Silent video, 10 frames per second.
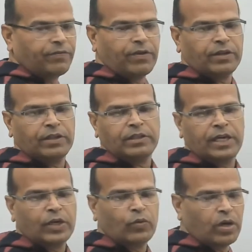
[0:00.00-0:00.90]
for this
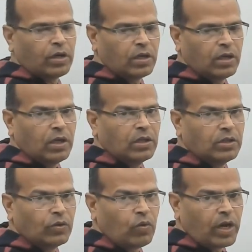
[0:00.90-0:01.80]
network.
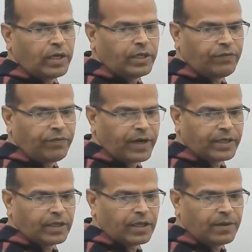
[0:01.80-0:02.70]
The quality
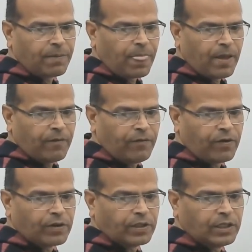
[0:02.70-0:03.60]
factor
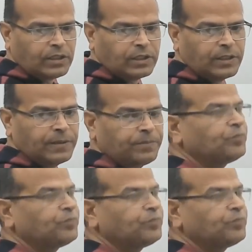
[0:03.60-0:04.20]
for this